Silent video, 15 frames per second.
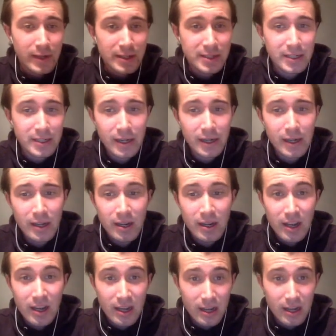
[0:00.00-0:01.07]
Sydney,
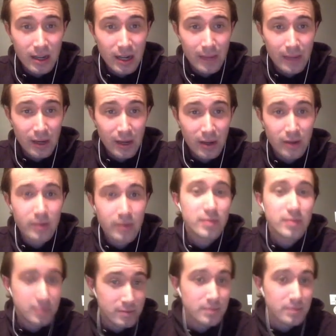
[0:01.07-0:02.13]
let me know,
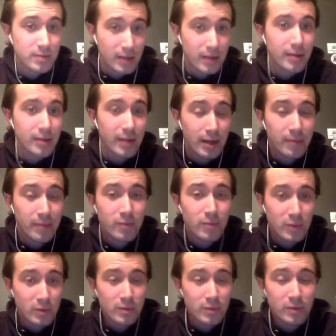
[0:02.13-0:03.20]
and
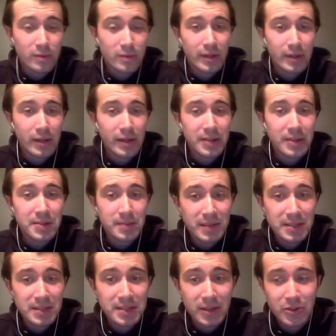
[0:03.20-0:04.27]
we can get some
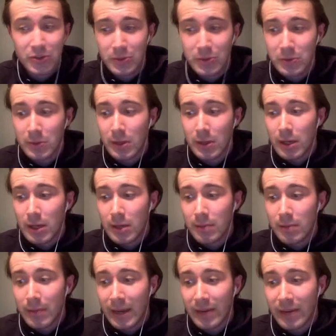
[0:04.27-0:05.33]
essential
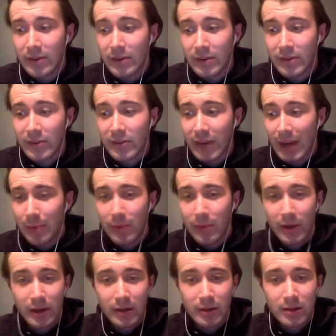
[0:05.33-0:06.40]
maintenance
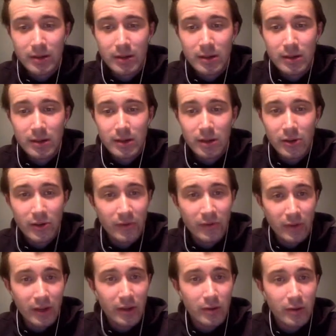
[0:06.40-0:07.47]
happening on your
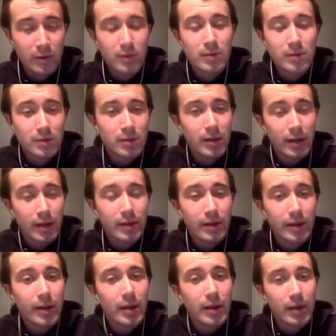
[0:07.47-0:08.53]
vehicle, and
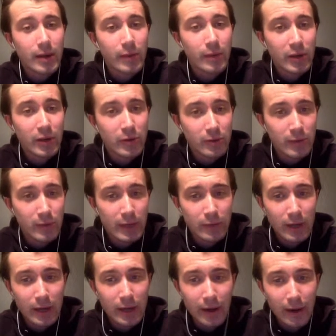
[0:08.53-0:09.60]
we can do a rig
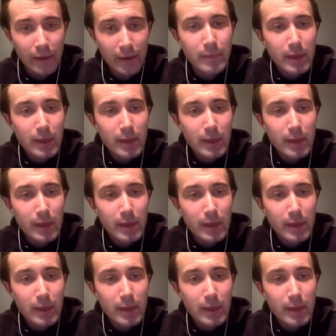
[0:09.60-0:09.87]
rundown.